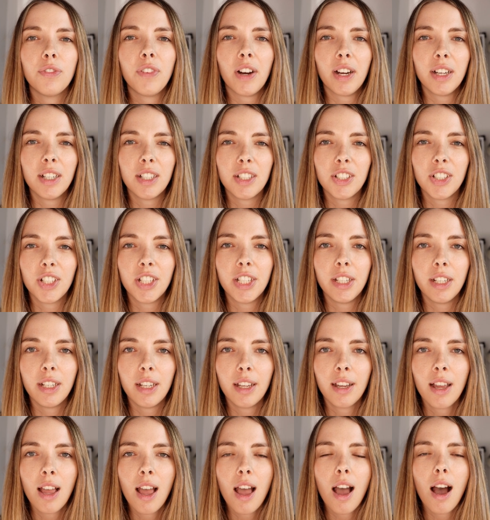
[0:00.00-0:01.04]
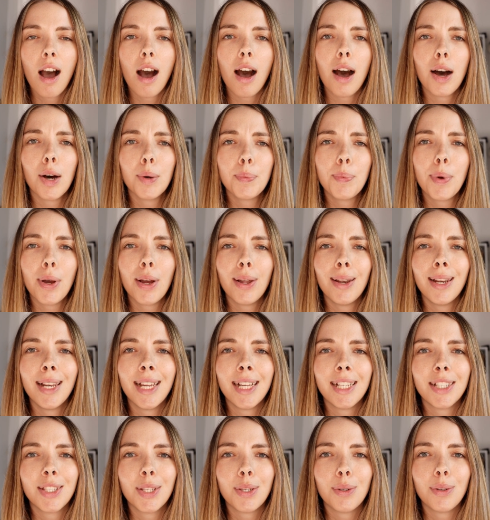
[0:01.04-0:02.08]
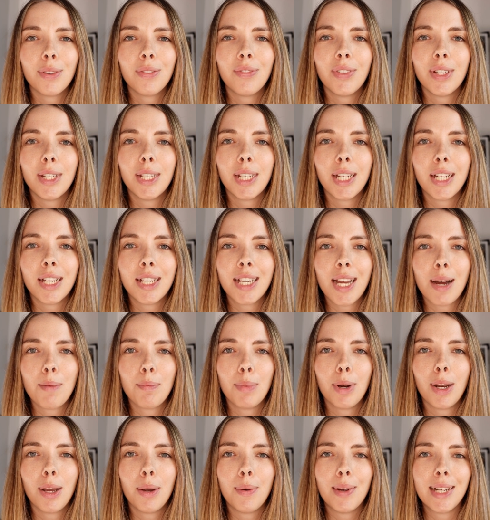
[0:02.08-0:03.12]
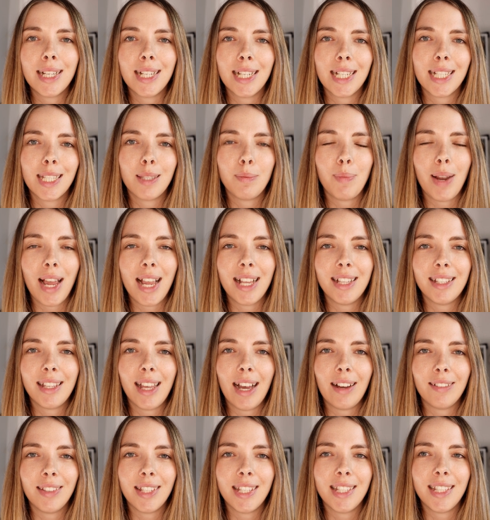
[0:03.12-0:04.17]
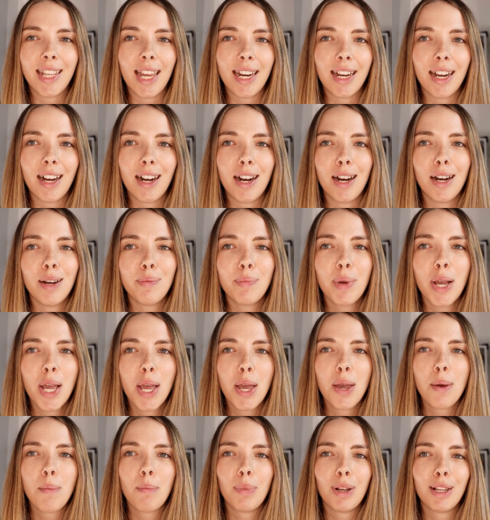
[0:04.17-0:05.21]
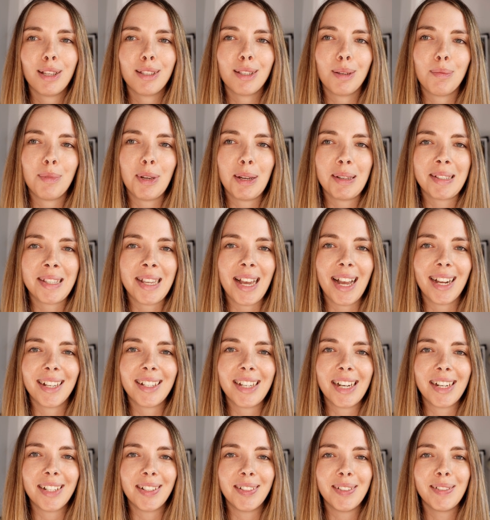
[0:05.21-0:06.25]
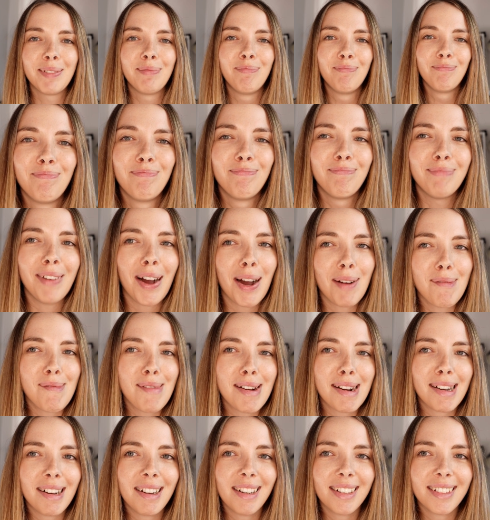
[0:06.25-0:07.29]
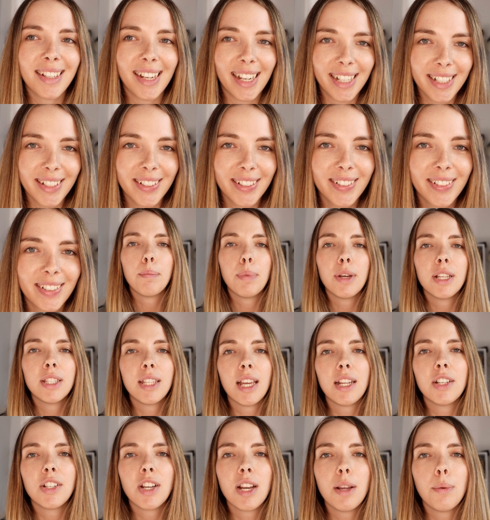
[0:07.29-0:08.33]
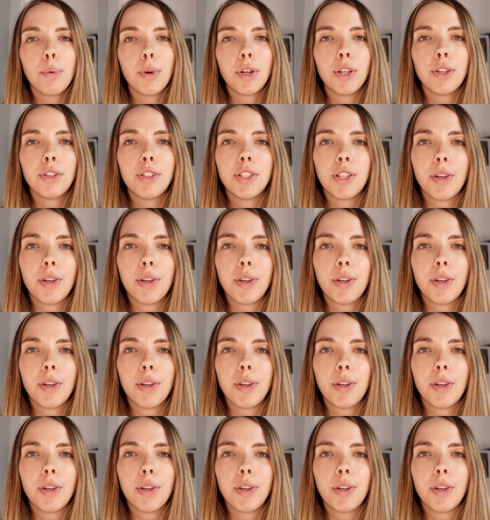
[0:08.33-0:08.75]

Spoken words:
function. I'll put a link to a video down below which explains how to set it up, because I'm not a tech channel, I'm an art channel. But essentially what you're